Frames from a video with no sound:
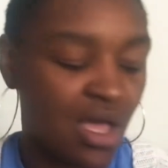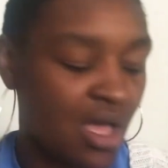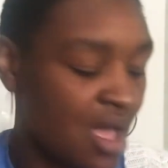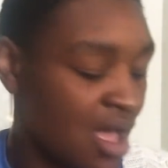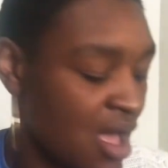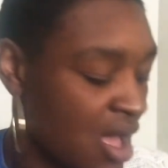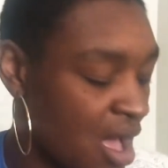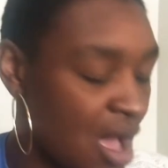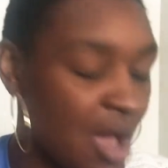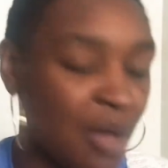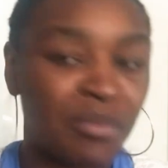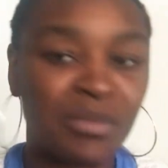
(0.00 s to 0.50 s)

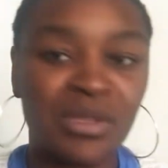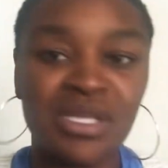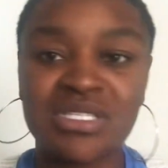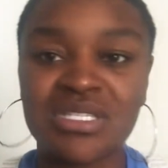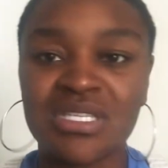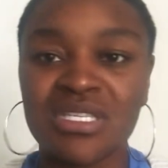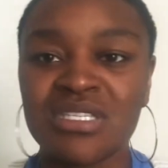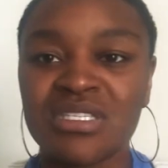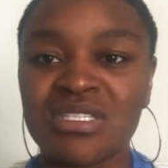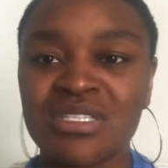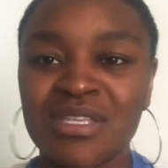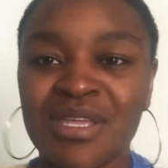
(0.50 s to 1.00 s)
This
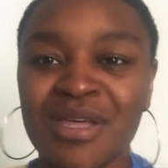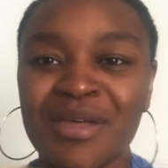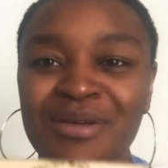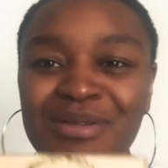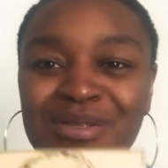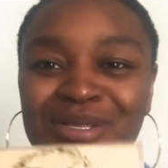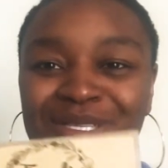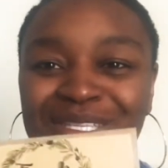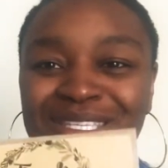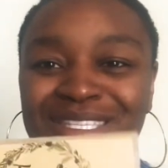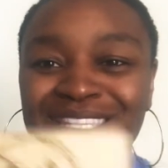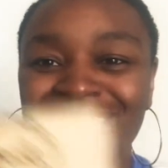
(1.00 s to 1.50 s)

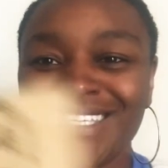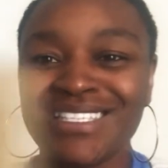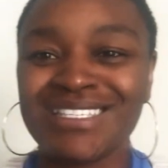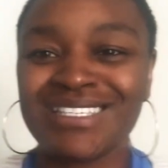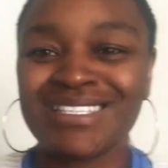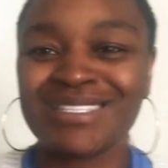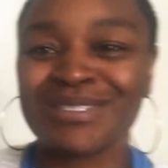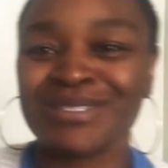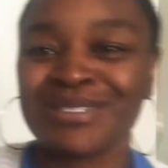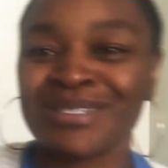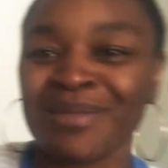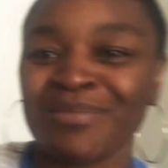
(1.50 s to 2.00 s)

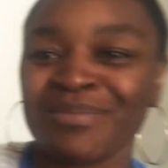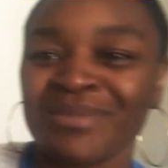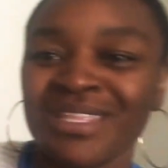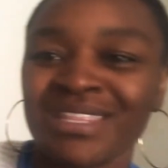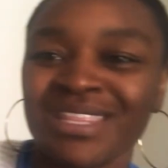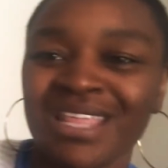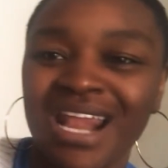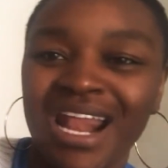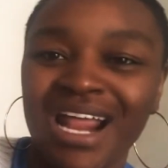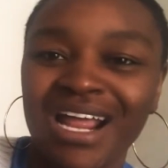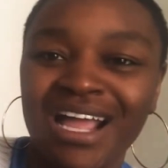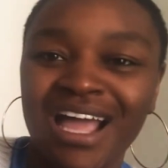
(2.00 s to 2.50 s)
is something
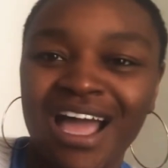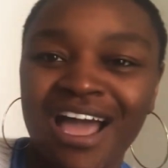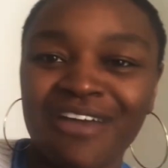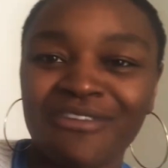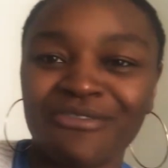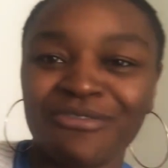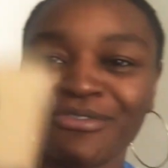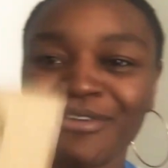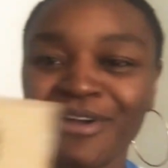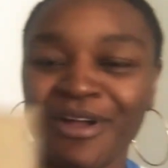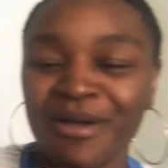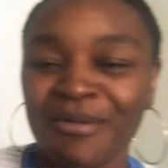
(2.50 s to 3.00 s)
that I got
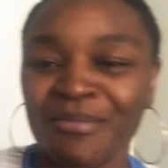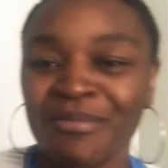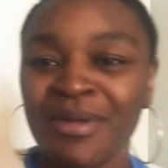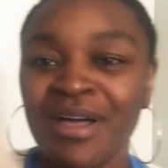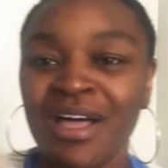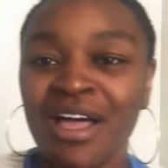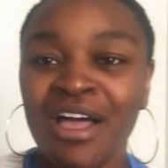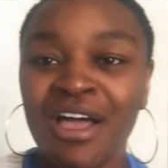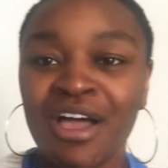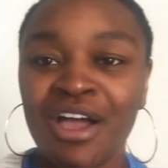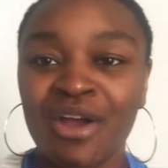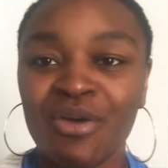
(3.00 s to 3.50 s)
from
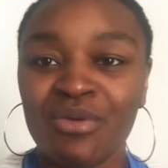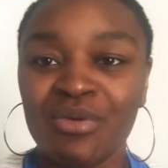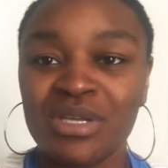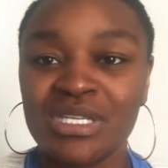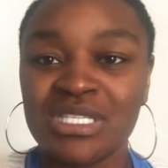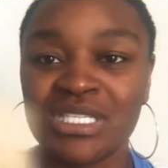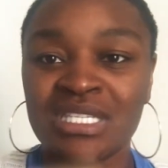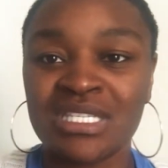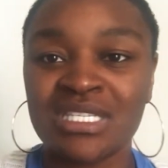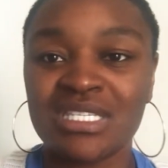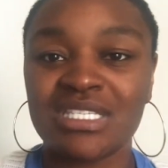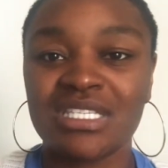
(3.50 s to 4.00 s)
a
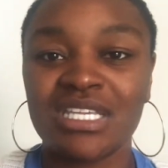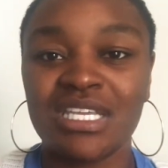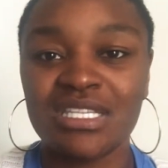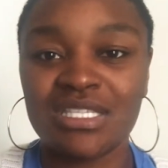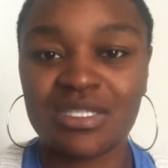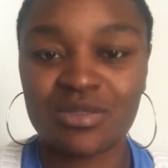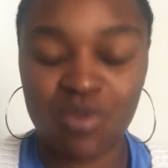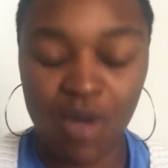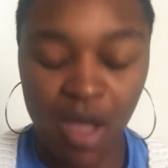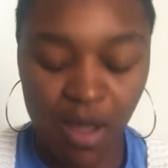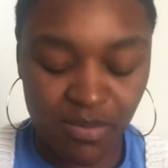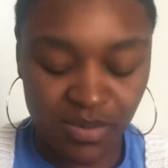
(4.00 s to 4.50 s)
recent seed
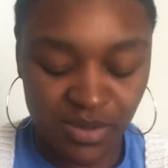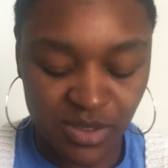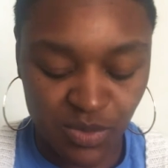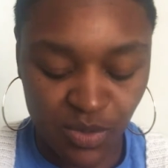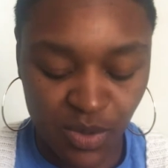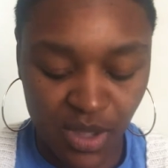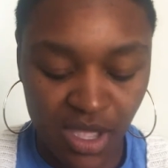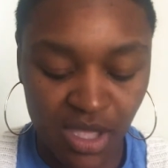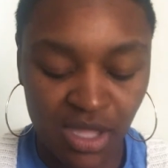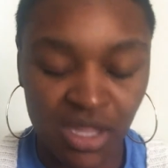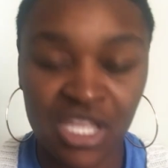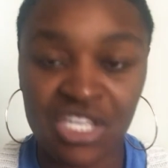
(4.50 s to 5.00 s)
swap as
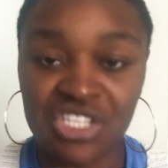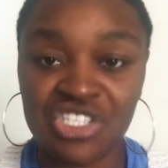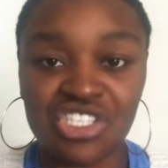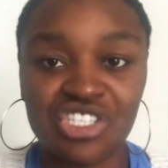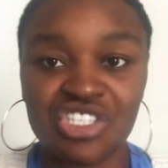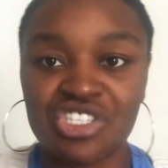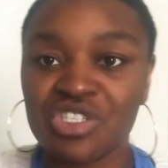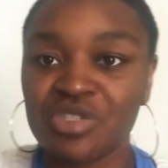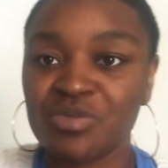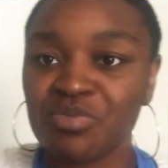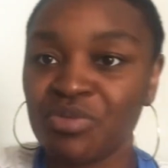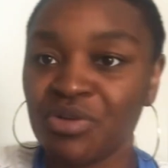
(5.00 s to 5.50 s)
well, and she
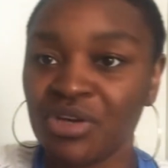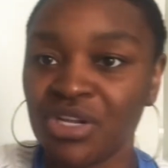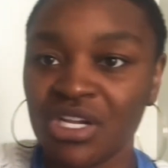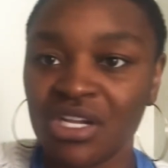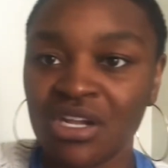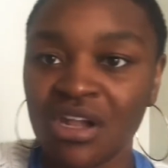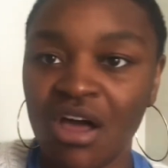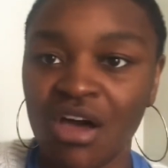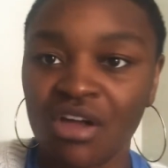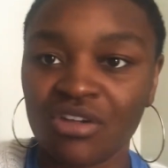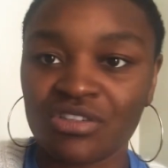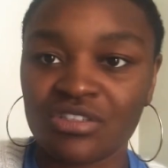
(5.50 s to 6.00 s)
just put
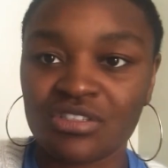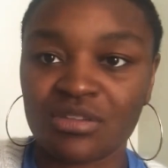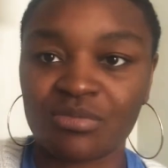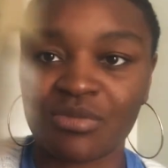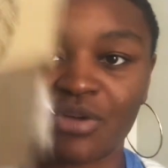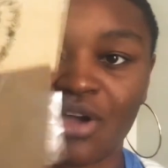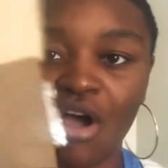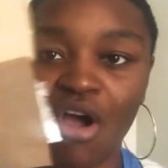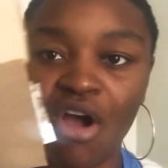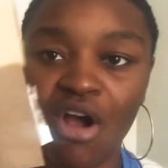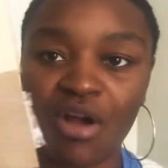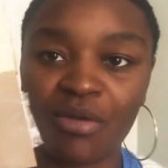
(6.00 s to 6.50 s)
it on some
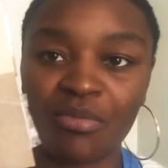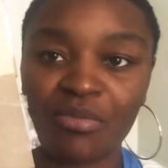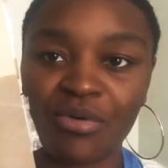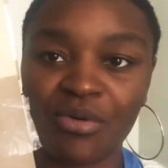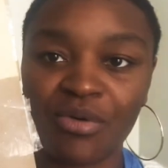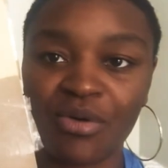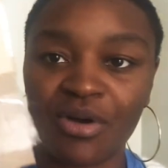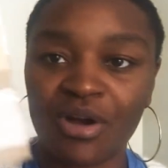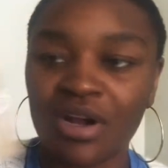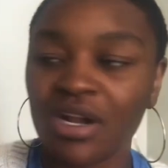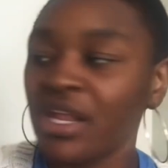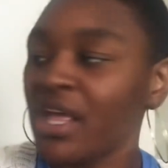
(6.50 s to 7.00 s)

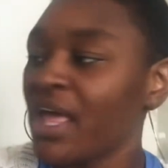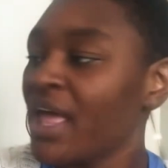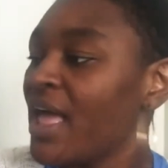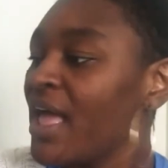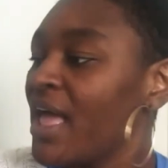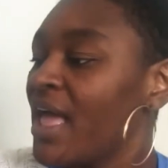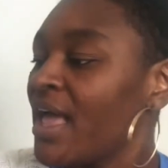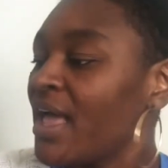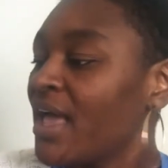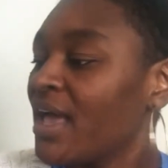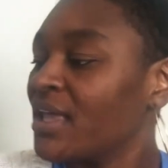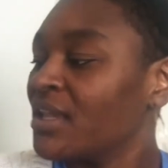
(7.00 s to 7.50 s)
cardboard
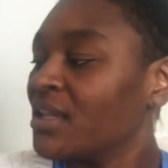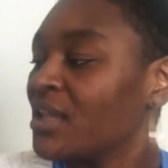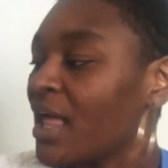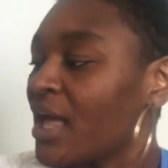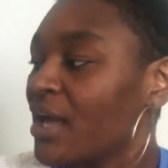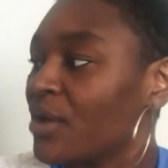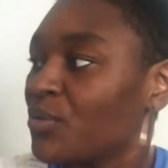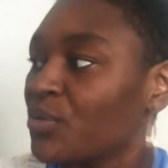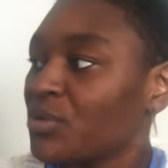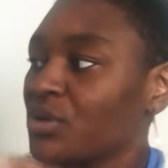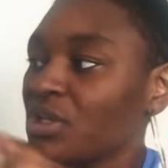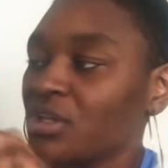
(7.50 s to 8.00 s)
and
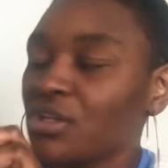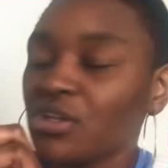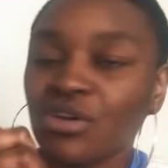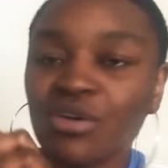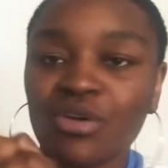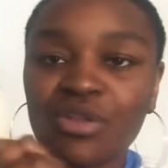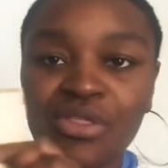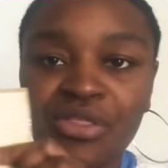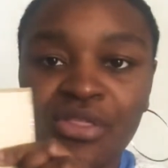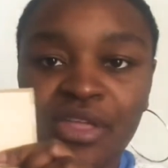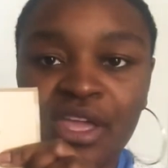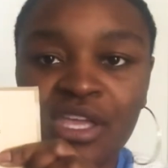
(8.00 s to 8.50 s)
like with a little
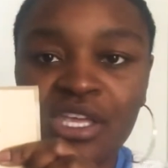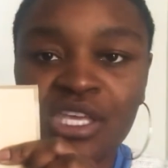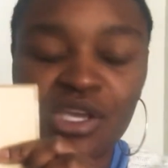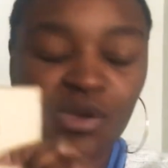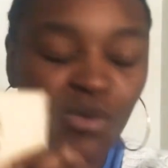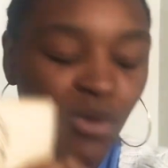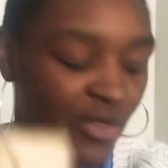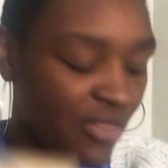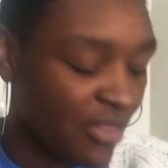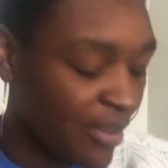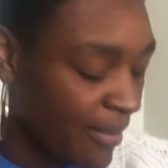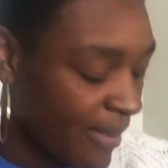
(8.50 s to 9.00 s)
thank you
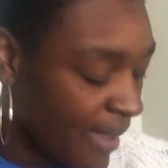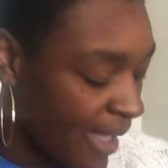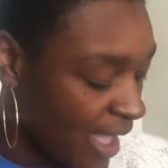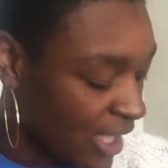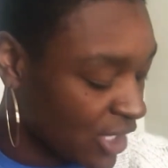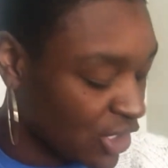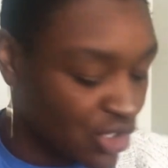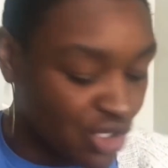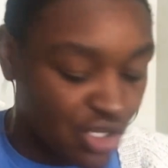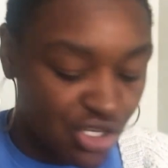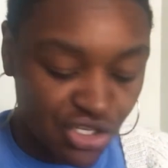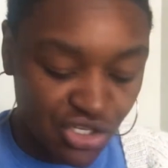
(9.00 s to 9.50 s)
on the
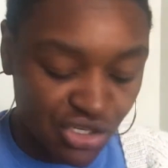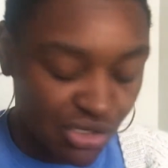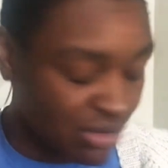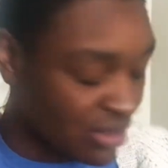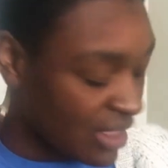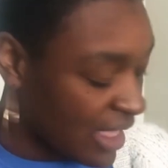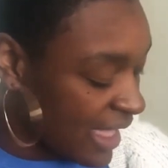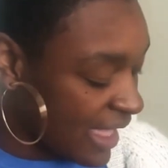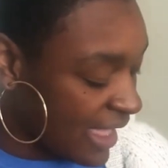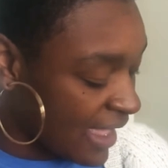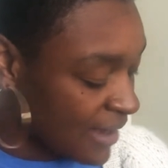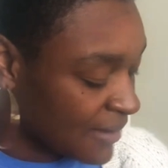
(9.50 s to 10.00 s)
back. You could do
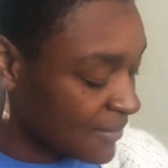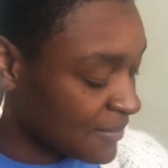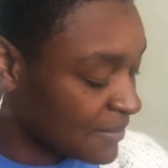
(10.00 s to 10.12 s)
that.